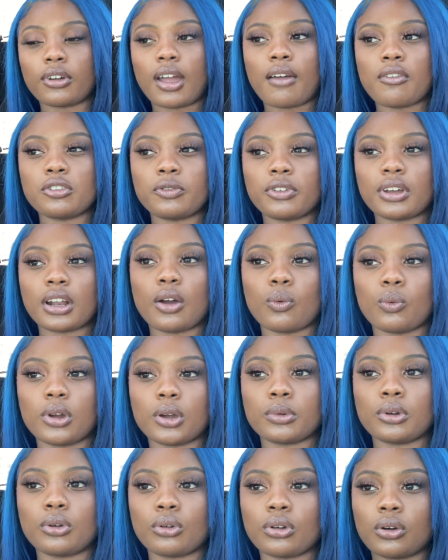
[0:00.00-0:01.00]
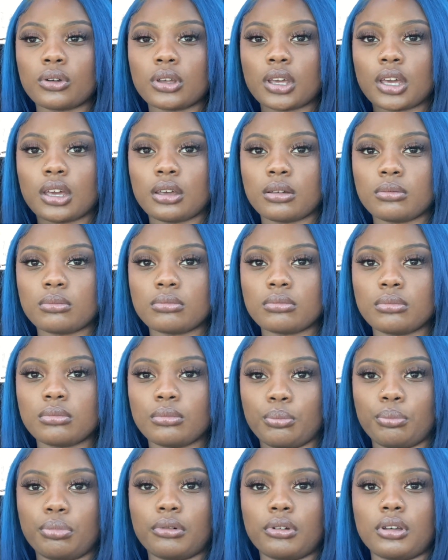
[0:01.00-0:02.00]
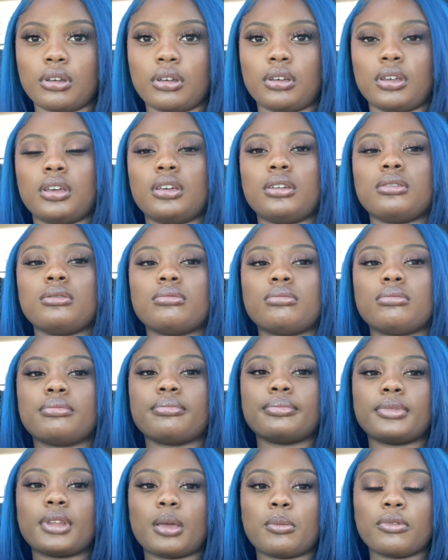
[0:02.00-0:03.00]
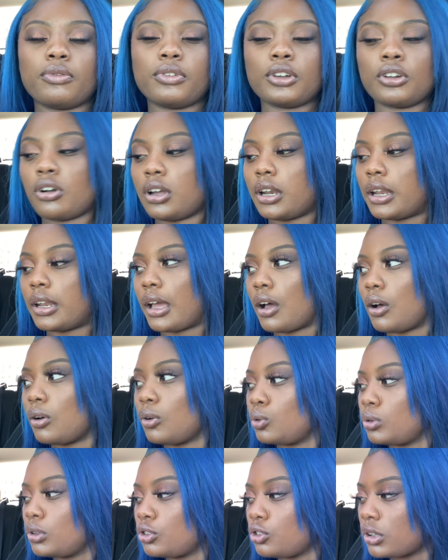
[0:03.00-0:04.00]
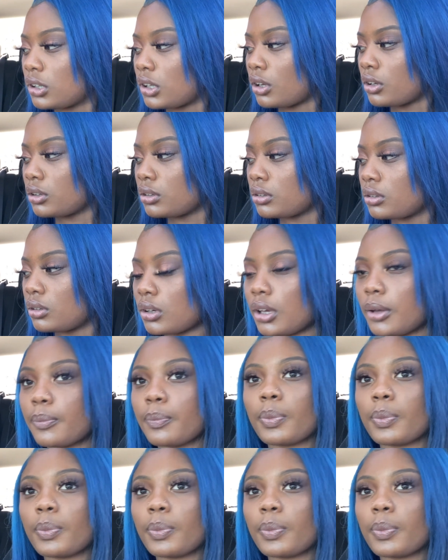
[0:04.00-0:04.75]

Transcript: I haven't figured out where we're gonna go yet, but I'm gonna figure it out. Oh, did you get down here? Okay.